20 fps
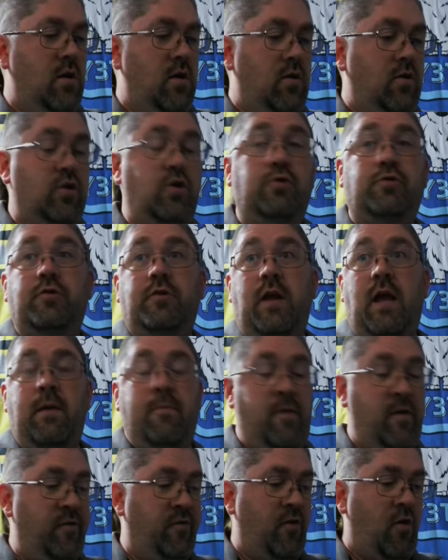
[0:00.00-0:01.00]
username
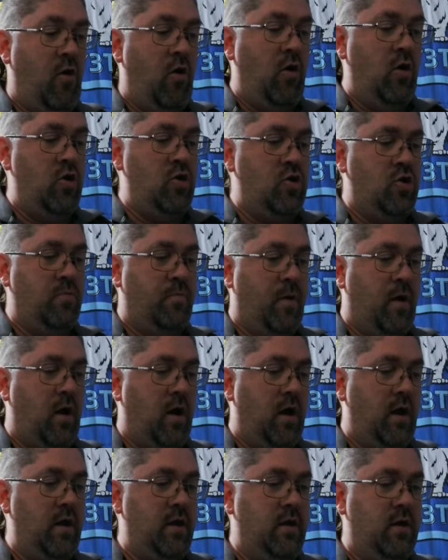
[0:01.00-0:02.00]
is Orange
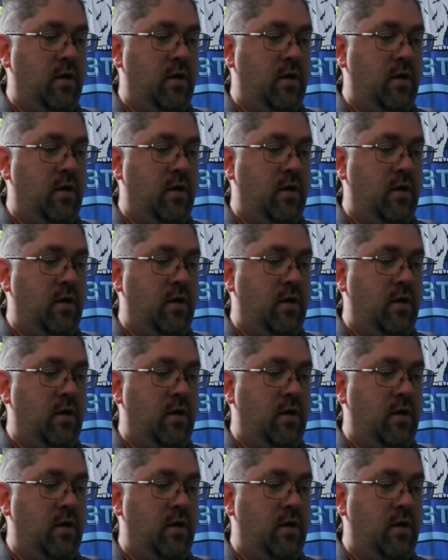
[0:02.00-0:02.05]
Pi